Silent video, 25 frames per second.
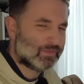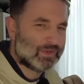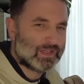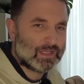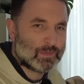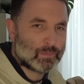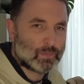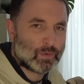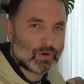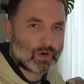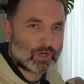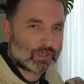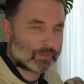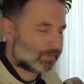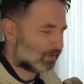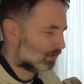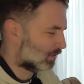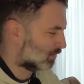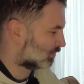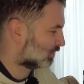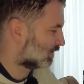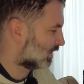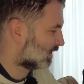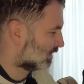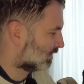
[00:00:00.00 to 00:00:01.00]
really work
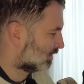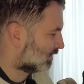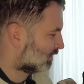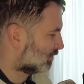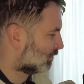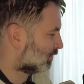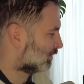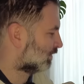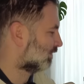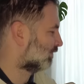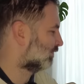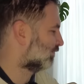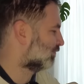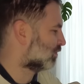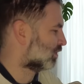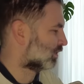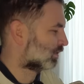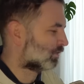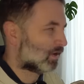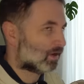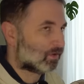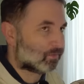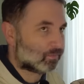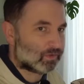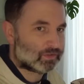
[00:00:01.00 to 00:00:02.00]
because I thought the
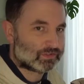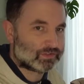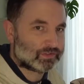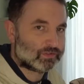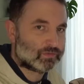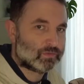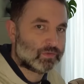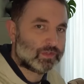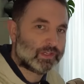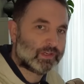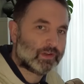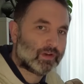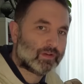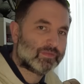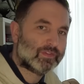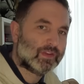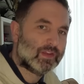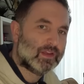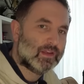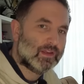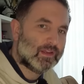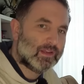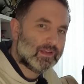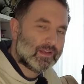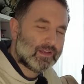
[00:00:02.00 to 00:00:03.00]
foreground wasn't good enough.
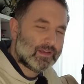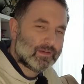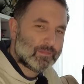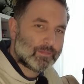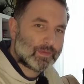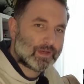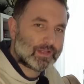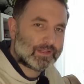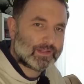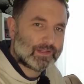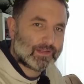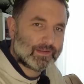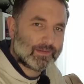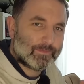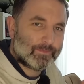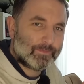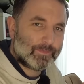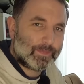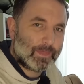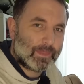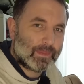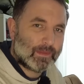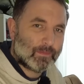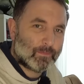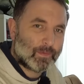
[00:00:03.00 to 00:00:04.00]
But
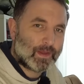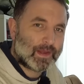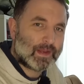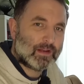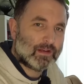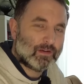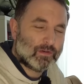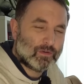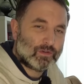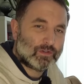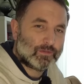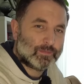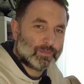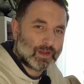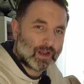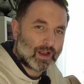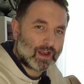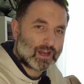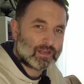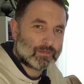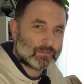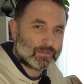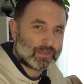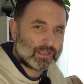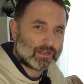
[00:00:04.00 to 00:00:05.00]
when I looked
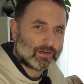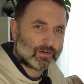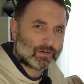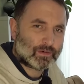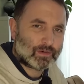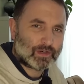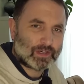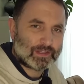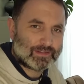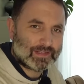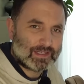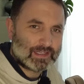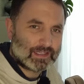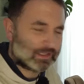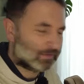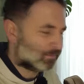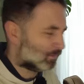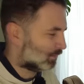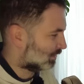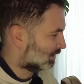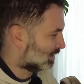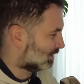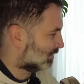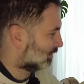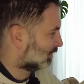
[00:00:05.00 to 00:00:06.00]
behind me, or I think it
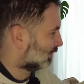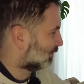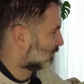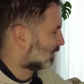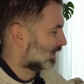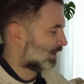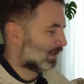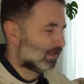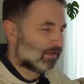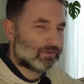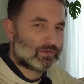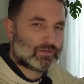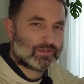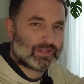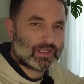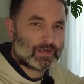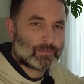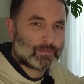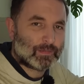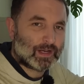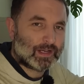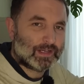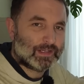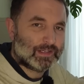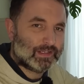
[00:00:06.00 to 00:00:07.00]
was even when I looked
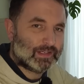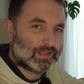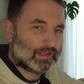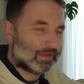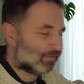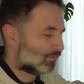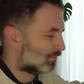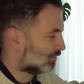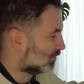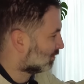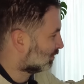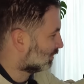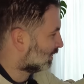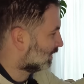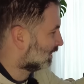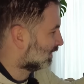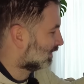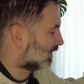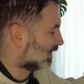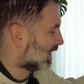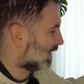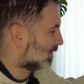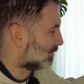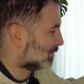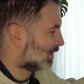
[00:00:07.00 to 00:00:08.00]
in my
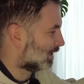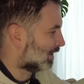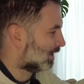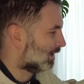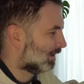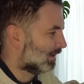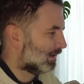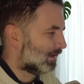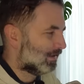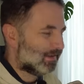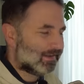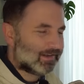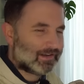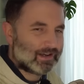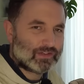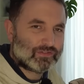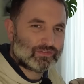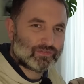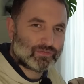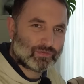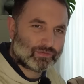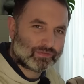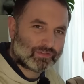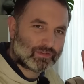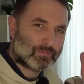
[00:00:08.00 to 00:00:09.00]
vlogging camera, I
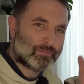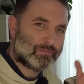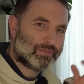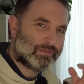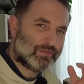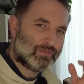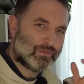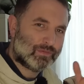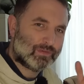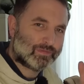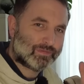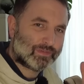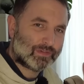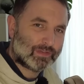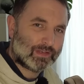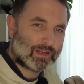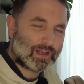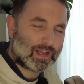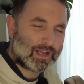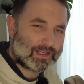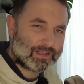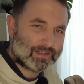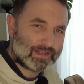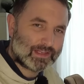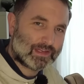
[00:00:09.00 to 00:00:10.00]
saw some beautiful
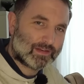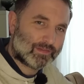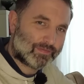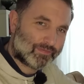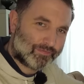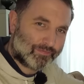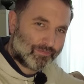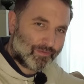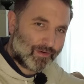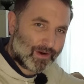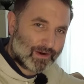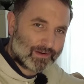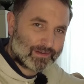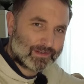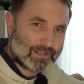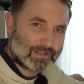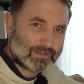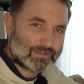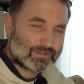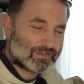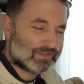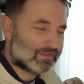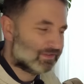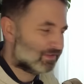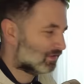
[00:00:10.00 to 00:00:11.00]
light in the far
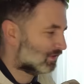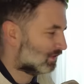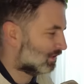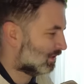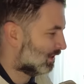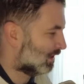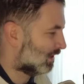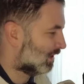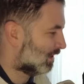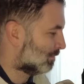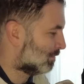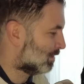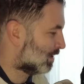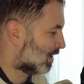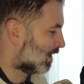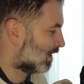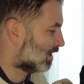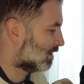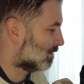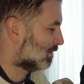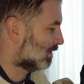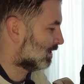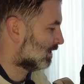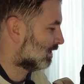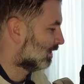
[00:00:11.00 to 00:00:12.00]
distance
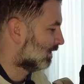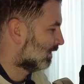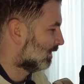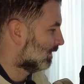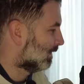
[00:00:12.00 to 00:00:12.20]
behind me.